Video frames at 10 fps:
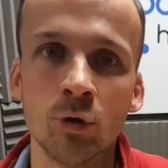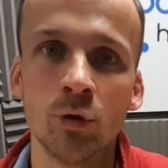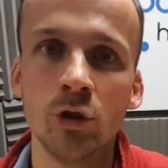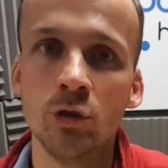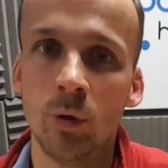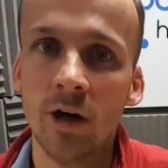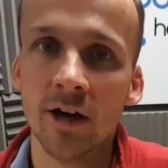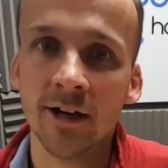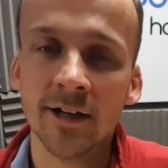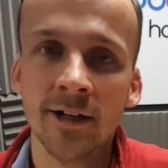know who you
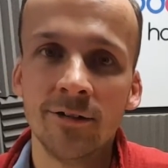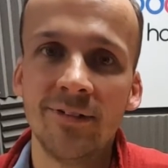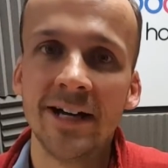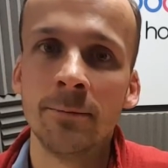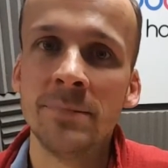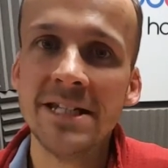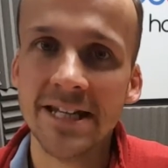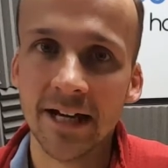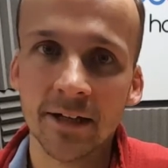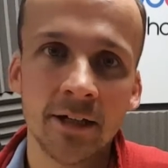are via
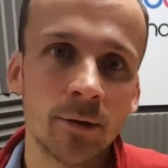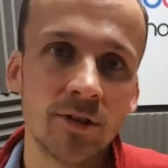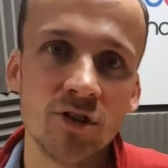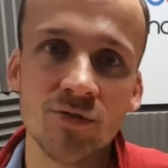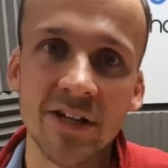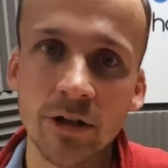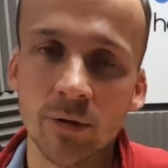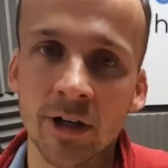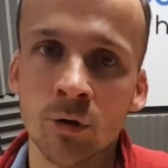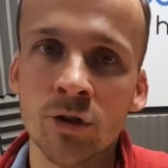media, which is
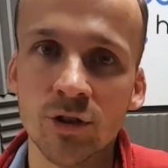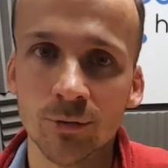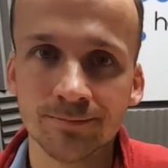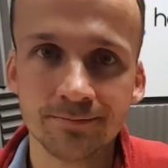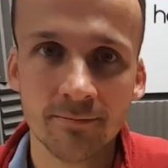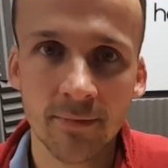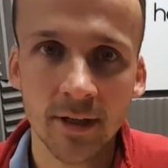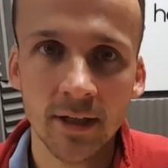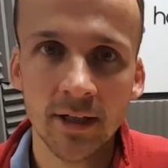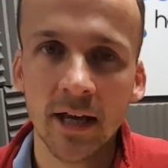video and audio.
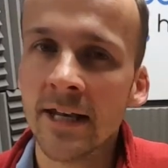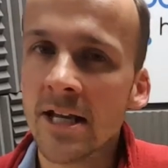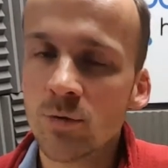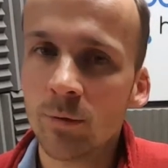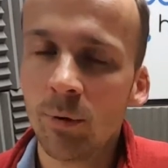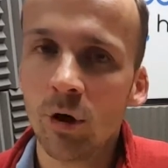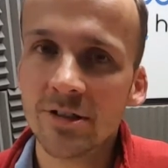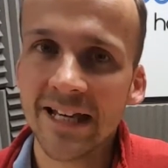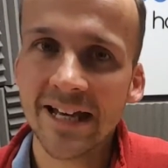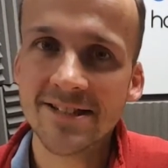And that's where
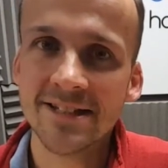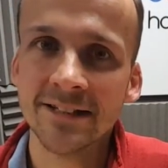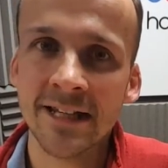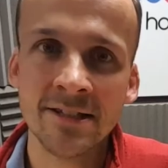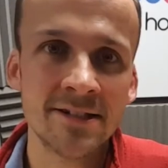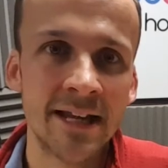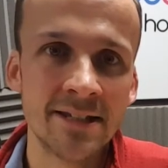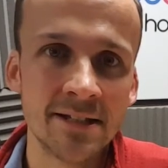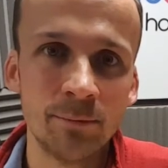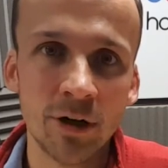podcasting then
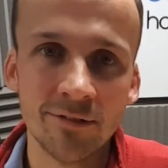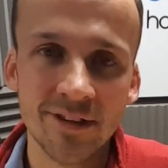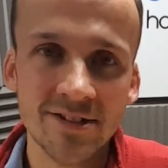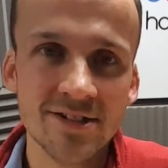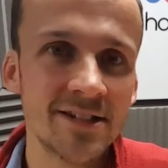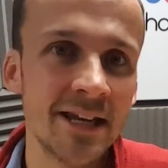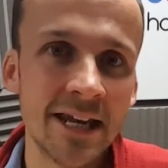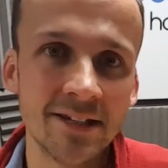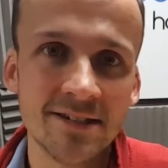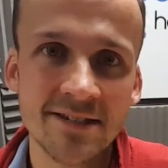stands above. This is the
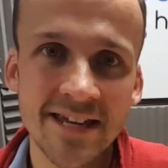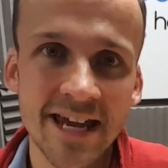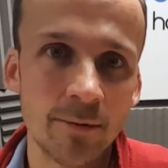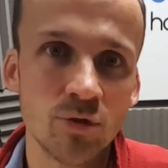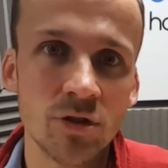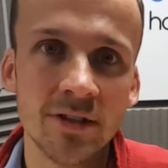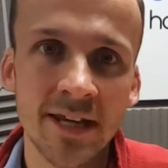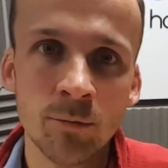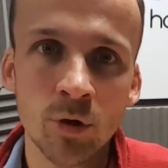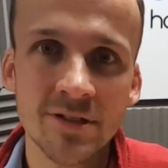next step. So you
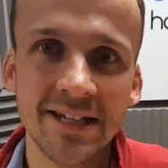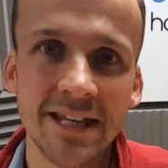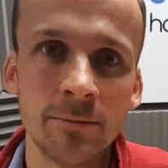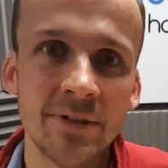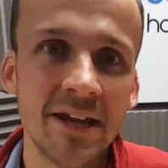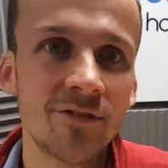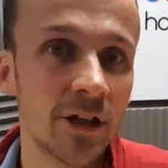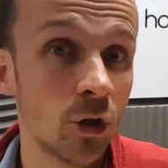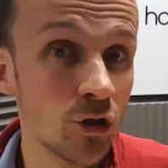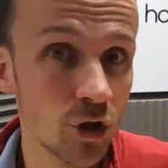then want to get them
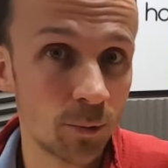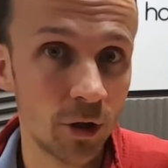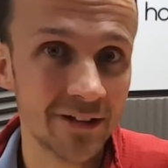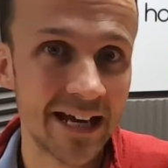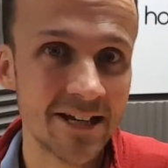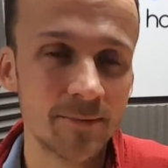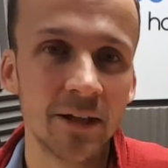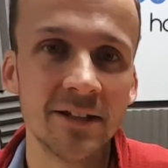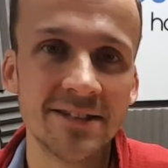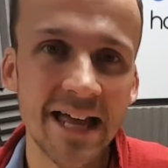definitely onto your podcast,
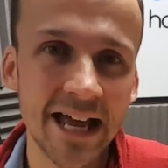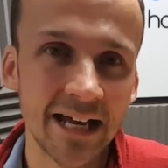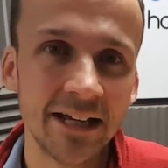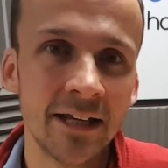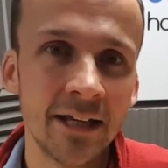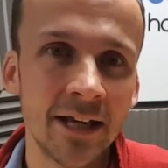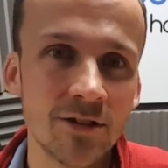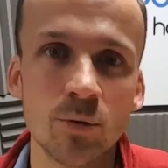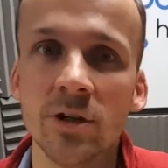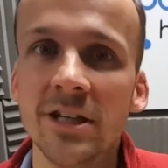because that
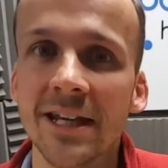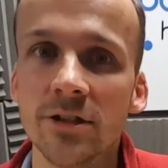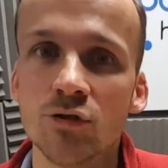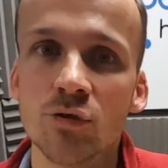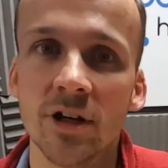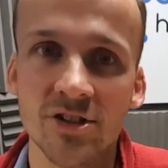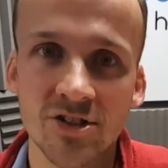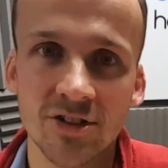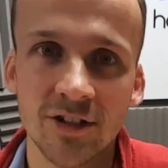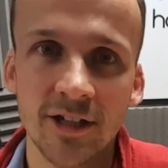is where you get the trust.